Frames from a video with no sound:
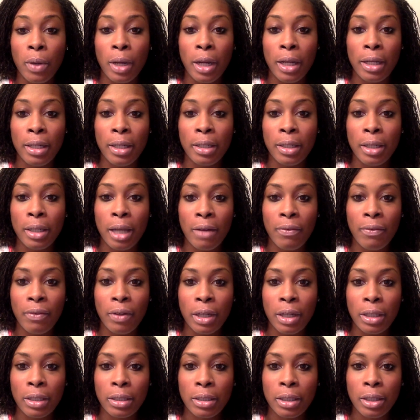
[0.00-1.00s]
and I
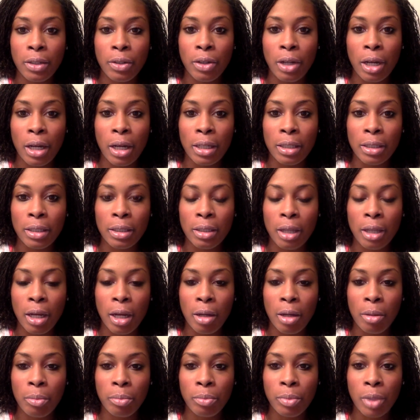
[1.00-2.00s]
forgot to tell you guys,
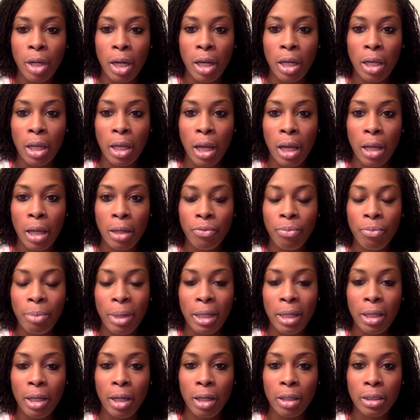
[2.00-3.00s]
a lot of my
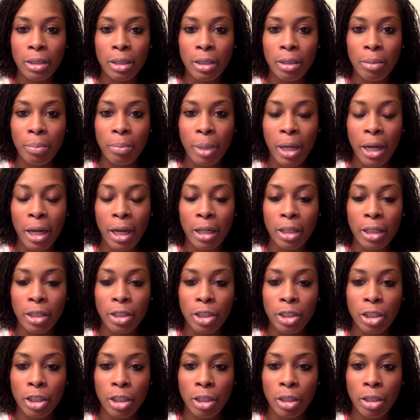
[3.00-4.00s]
locks in the back
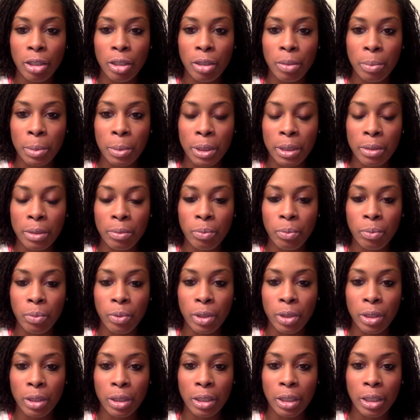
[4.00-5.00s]
she was
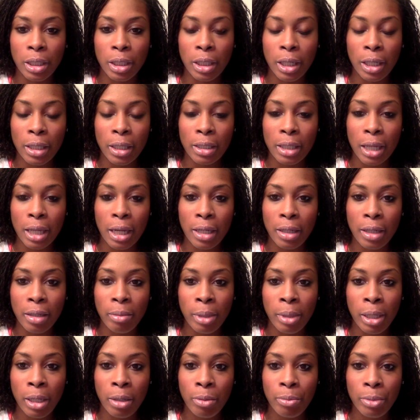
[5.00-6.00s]
really excited
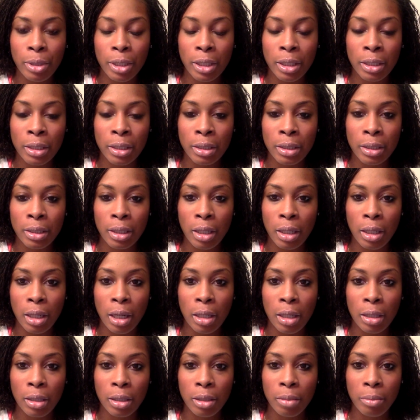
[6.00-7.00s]
about because a
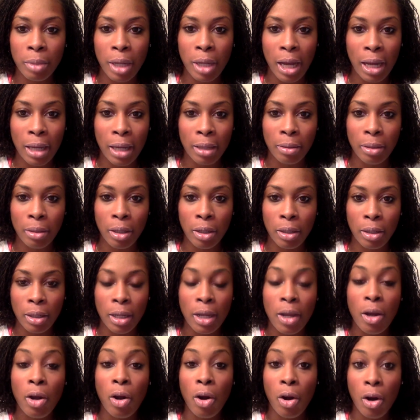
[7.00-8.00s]
lot of them
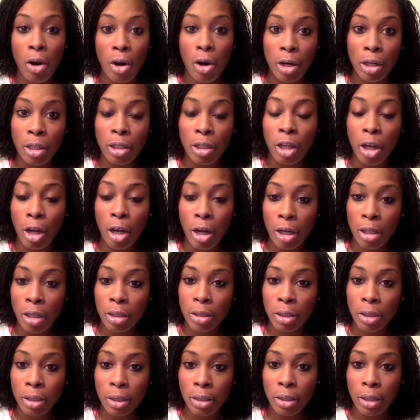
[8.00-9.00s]
are
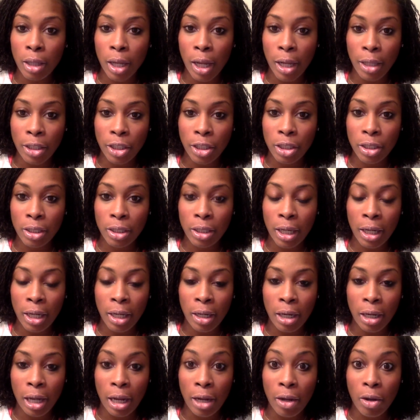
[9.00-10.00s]
locked, she
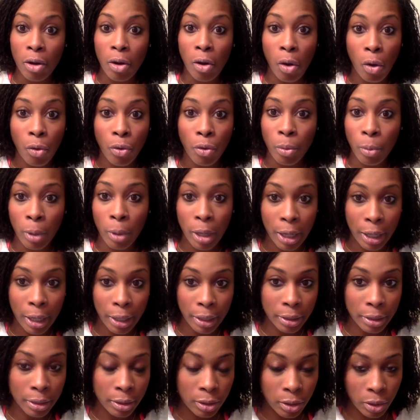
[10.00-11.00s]
said, like all the
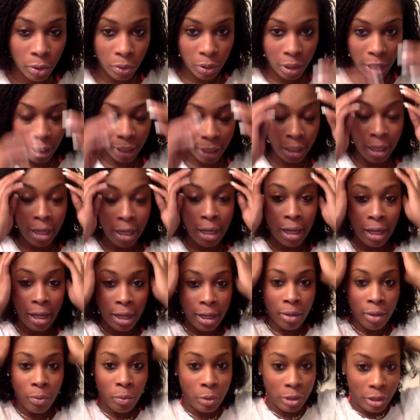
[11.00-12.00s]
way. So like,
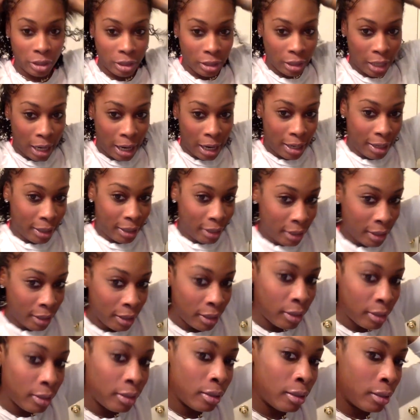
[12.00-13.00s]
which I
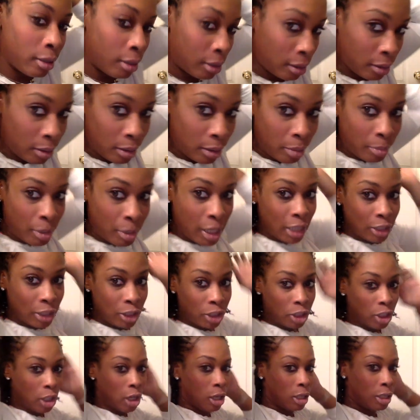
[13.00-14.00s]
am not
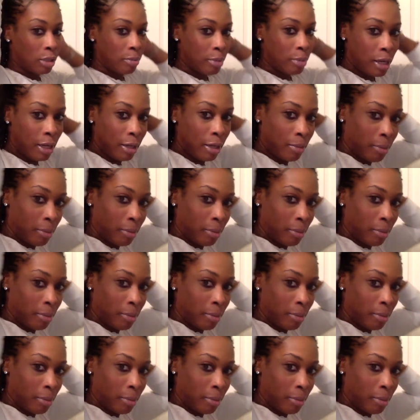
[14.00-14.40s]
shocked by